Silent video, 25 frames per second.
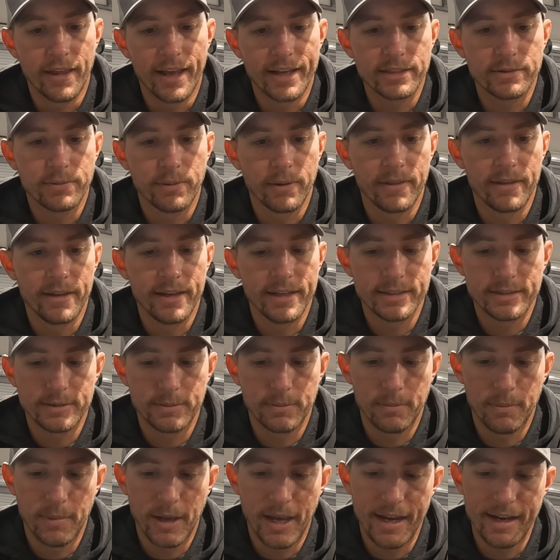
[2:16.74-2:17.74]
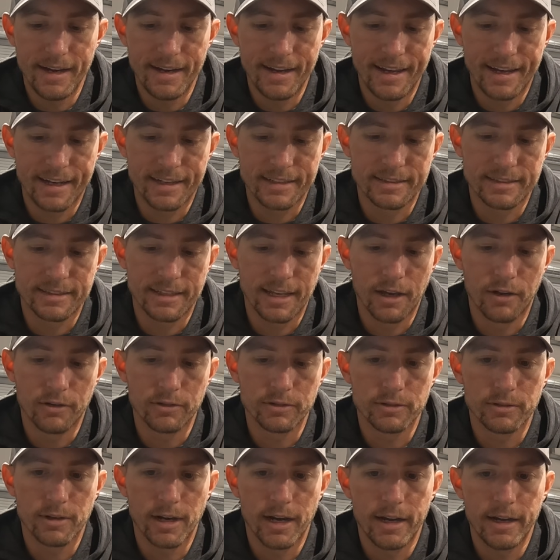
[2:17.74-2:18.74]
that's when this bait
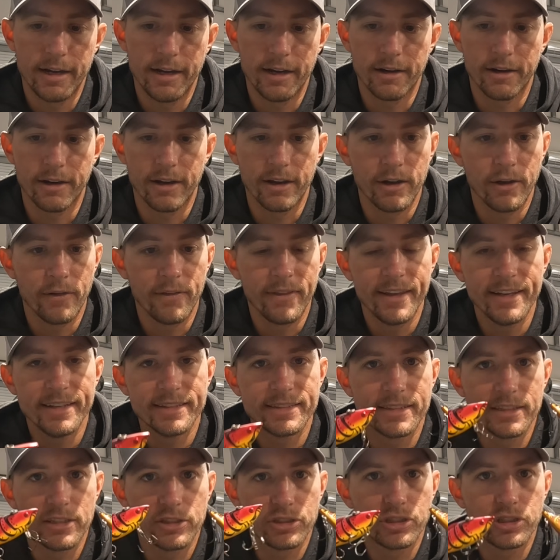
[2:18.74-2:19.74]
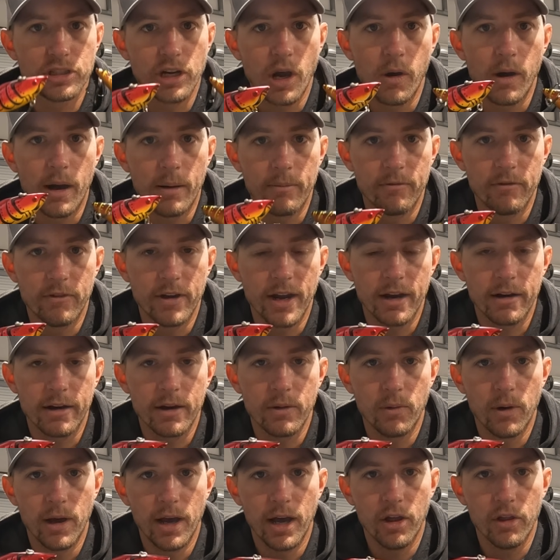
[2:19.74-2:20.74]
excels right here. You know, these show up very
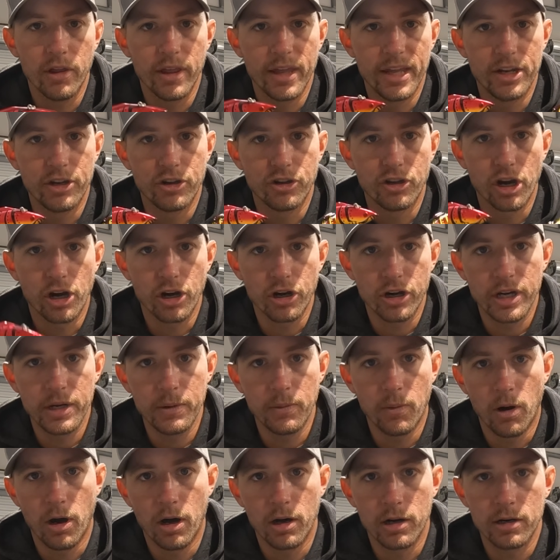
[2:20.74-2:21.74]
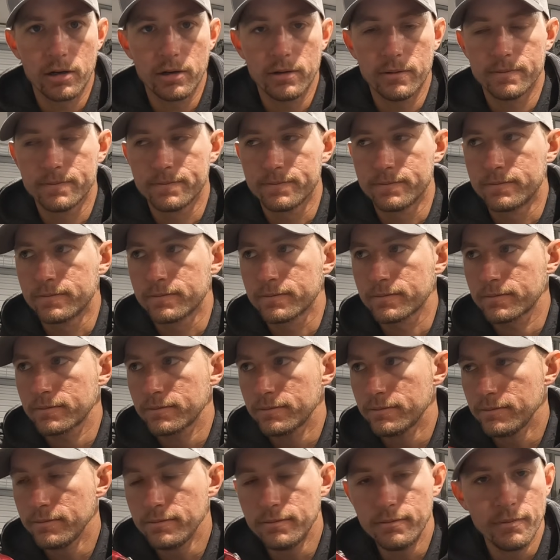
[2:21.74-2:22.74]
well in dirty water.
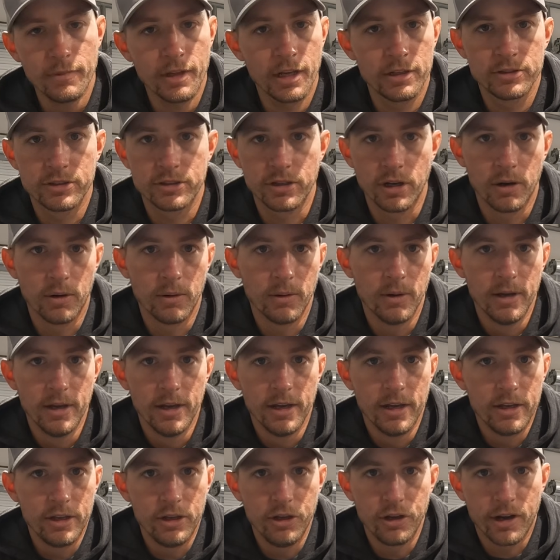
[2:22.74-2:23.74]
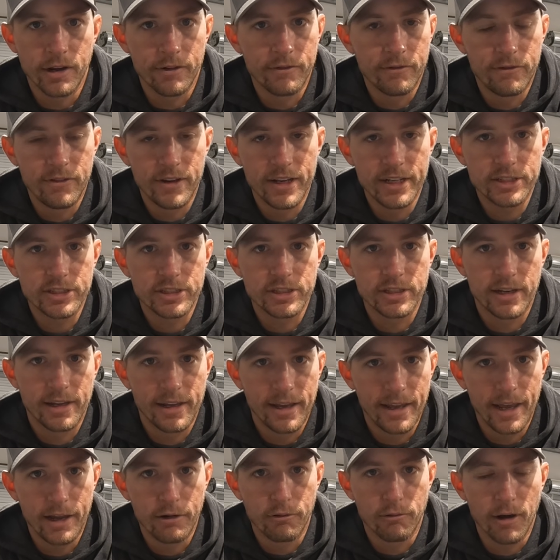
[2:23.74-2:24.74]
So you can fish
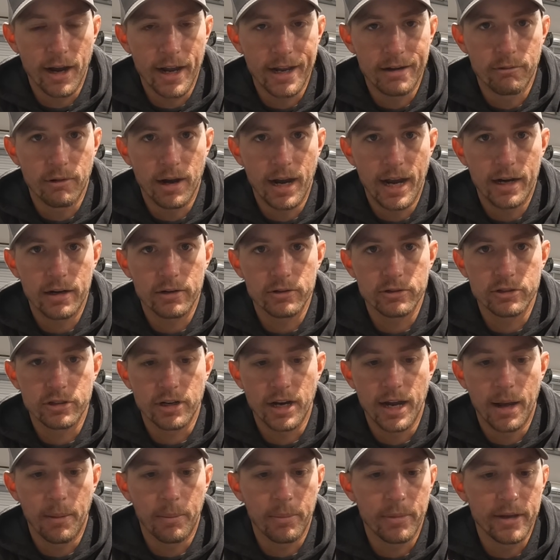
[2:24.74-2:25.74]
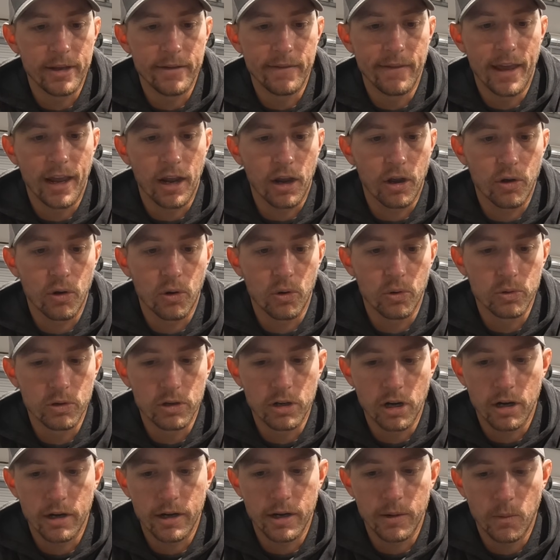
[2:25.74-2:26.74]
a red rattle trap in that cold,
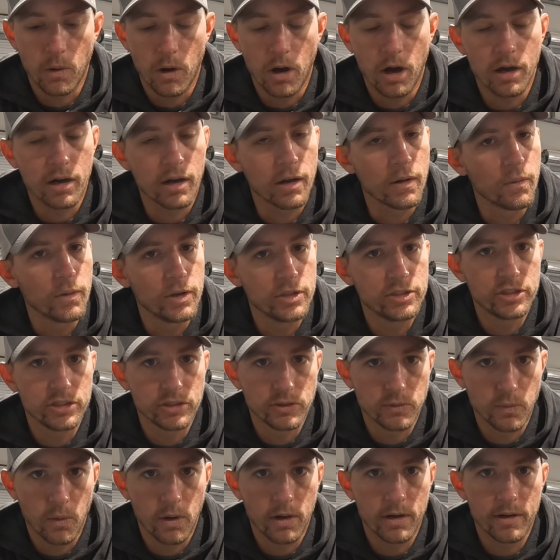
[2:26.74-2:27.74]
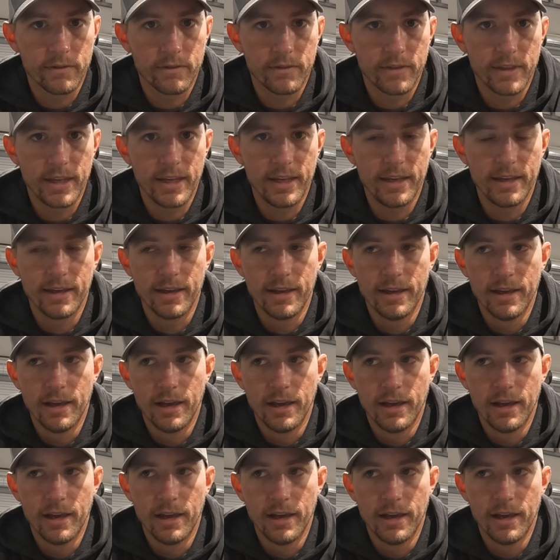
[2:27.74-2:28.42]
dirty water, which is one of the